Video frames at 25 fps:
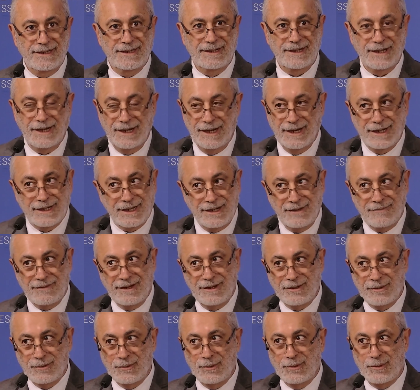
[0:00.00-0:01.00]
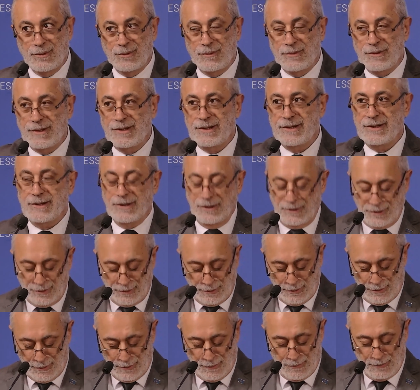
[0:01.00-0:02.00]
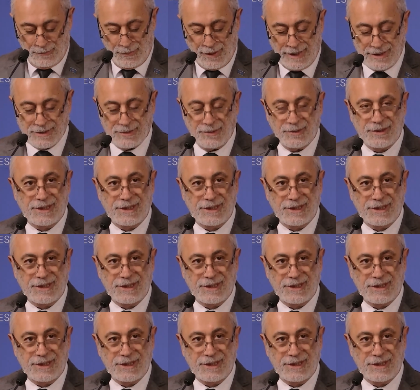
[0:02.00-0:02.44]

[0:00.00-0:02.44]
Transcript: was signed and ratified by the Ottoman Empire.